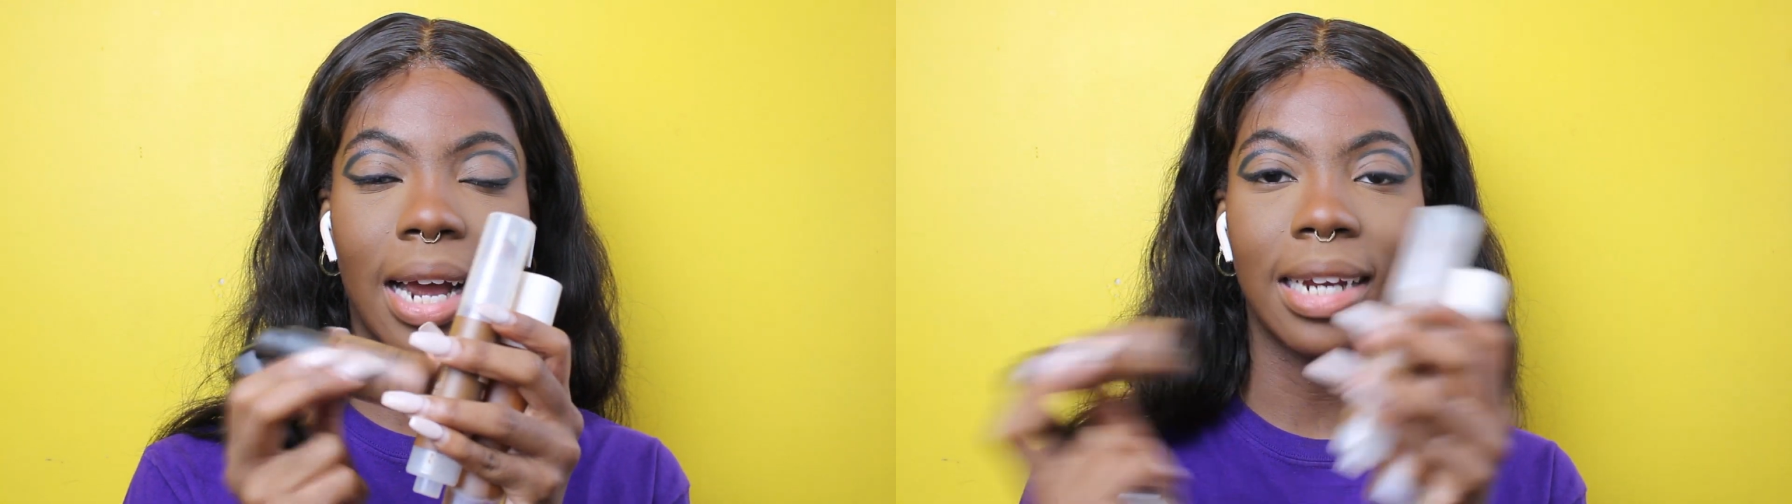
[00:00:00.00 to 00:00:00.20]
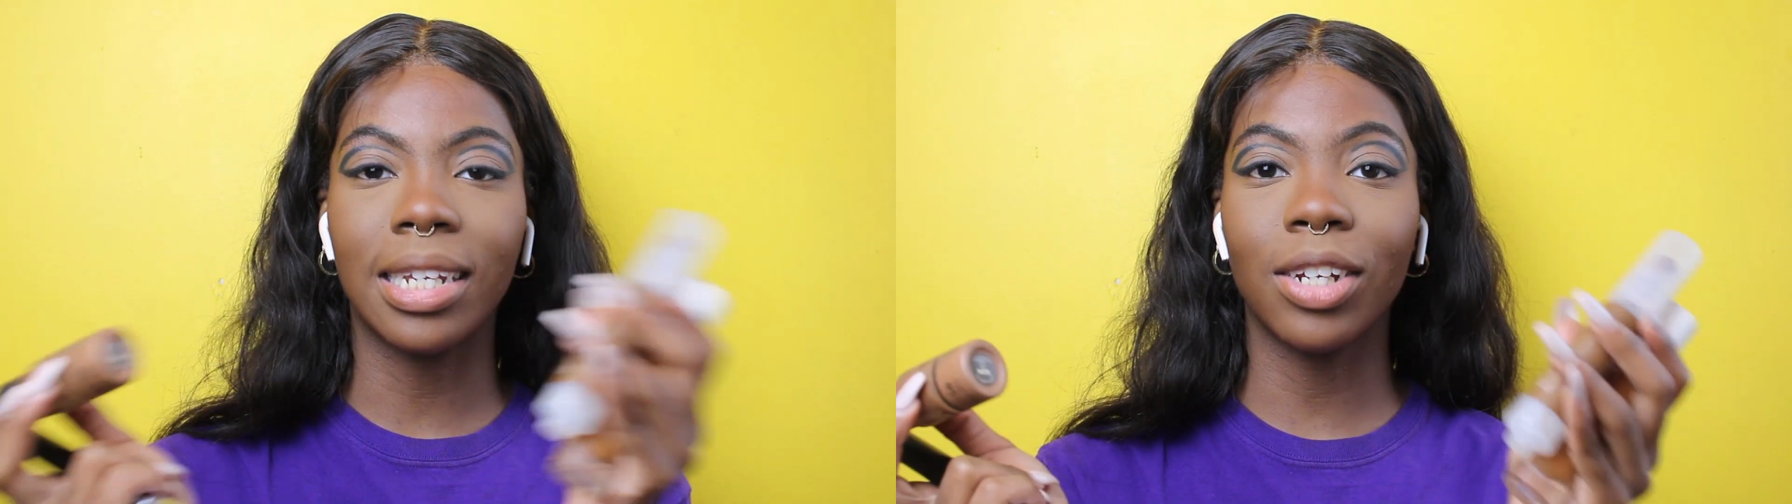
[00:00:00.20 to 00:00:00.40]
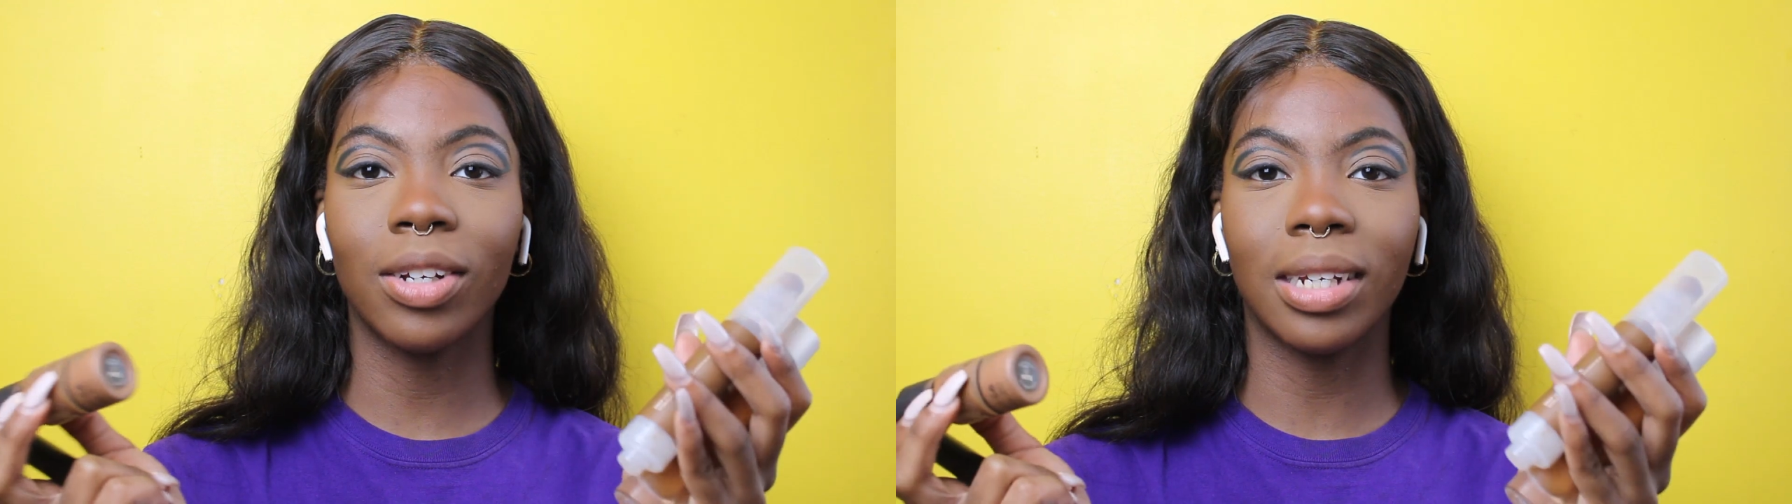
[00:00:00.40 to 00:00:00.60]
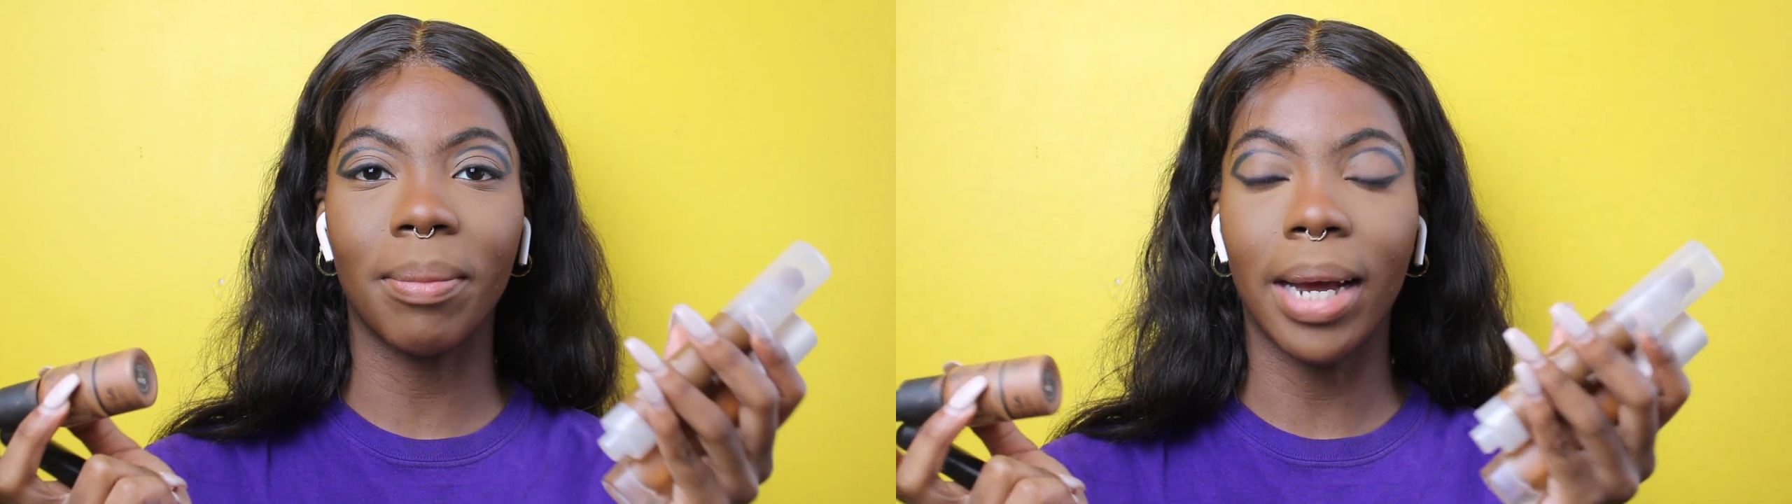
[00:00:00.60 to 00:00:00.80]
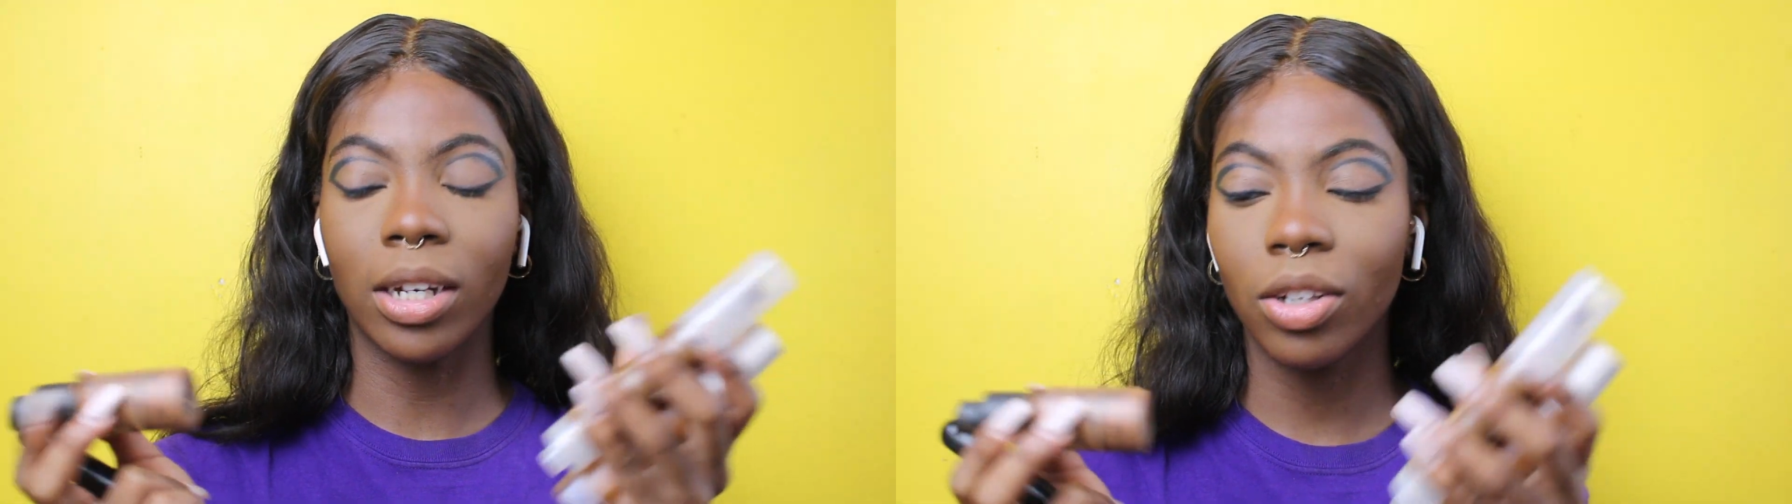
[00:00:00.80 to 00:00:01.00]
and it still
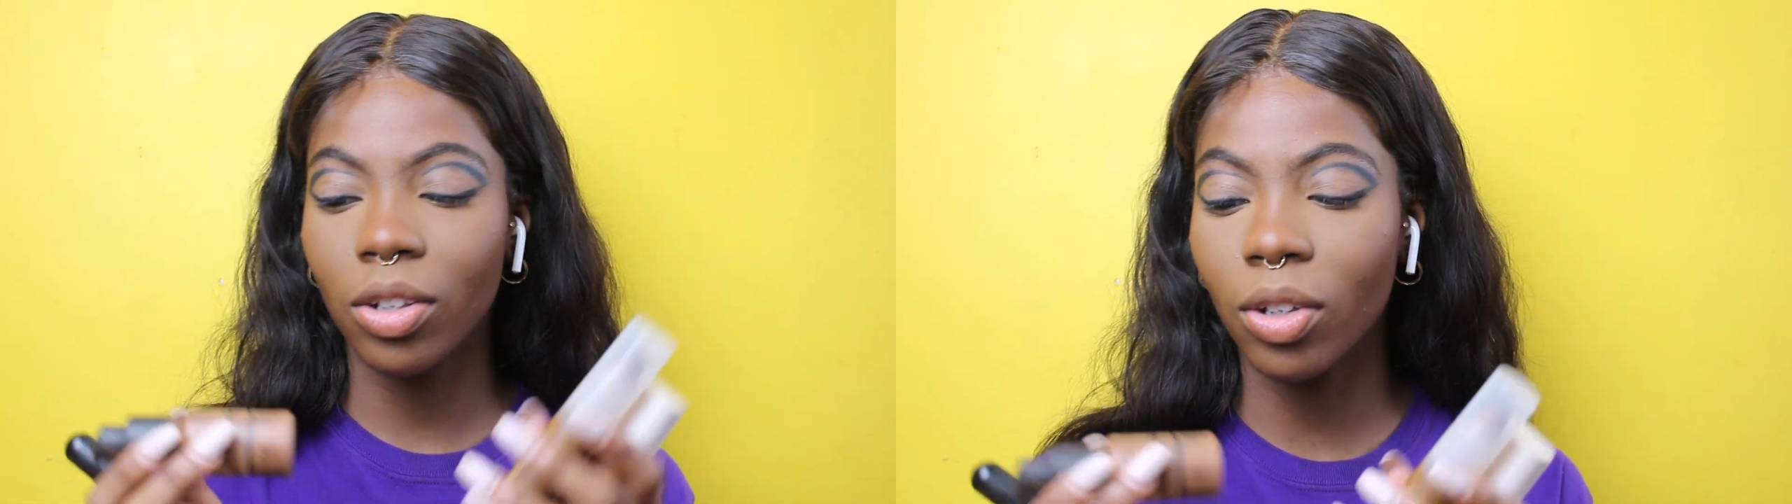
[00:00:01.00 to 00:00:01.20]
doesn't match.